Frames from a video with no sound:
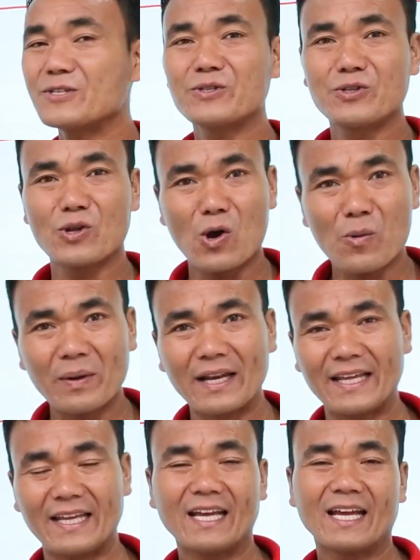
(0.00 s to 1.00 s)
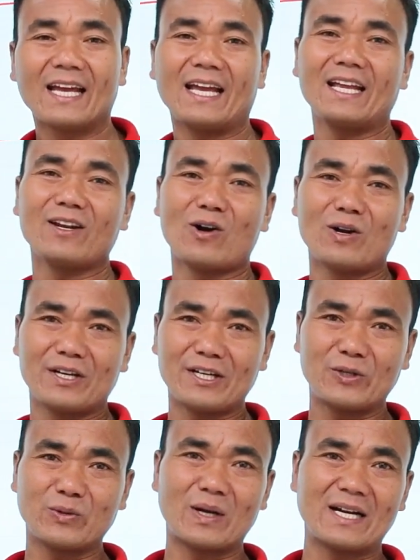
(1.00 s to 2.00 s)
normally, in order
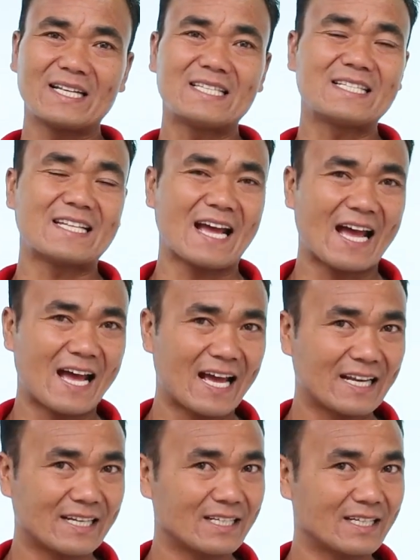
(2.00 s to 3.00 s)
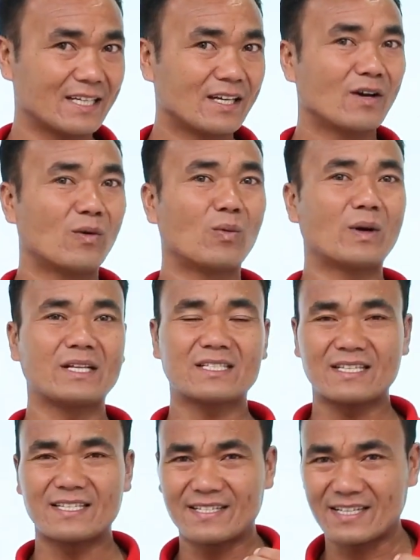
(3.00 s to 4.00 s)
to understand what is the
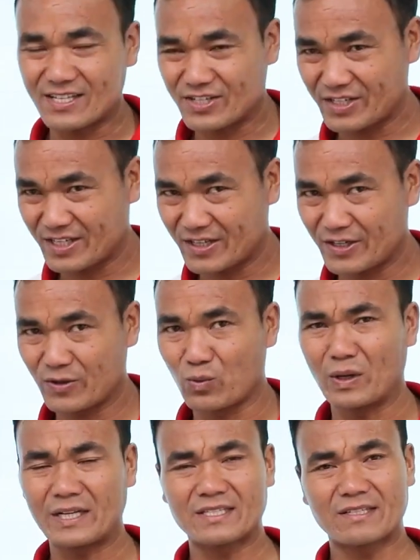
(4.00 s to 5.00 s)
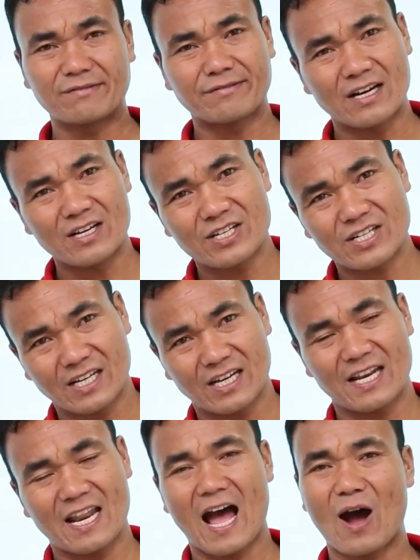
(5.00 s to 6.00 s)
structure, what is the
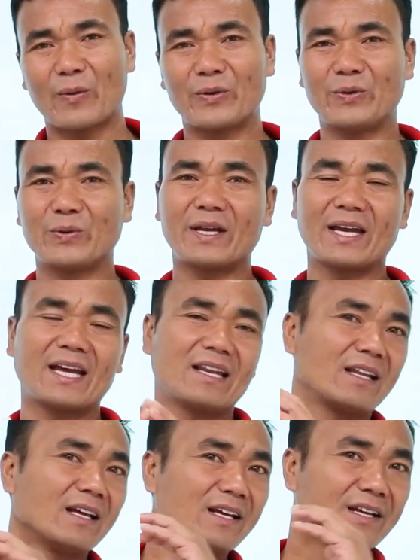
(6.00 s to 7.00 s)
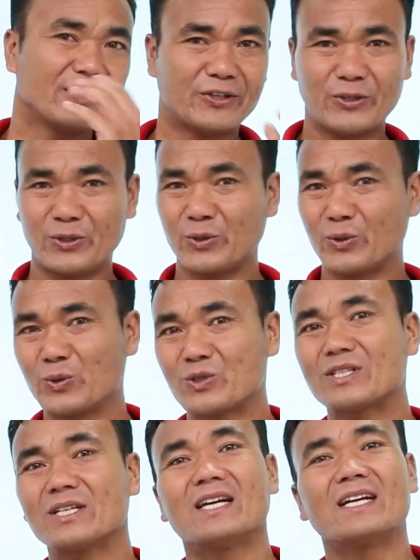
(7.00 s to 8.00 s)
function, how you can
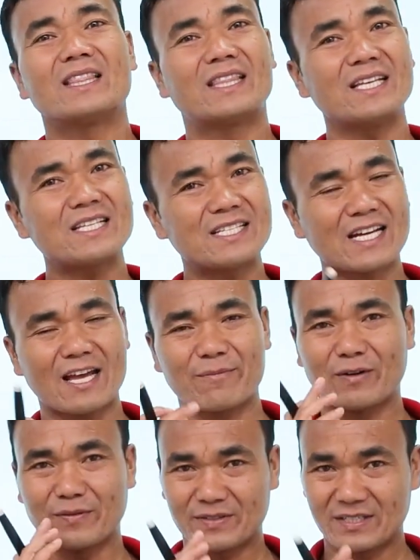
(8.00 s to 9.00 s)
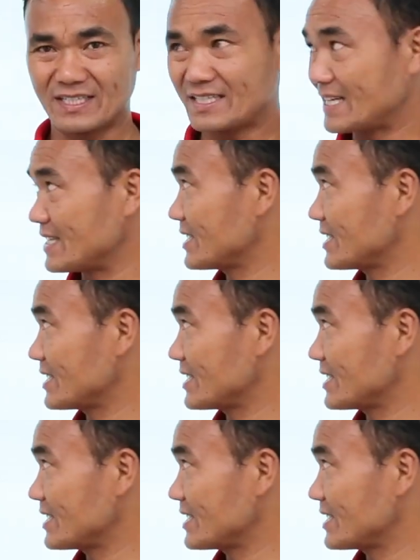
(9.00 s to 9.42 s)
use this type of sentence,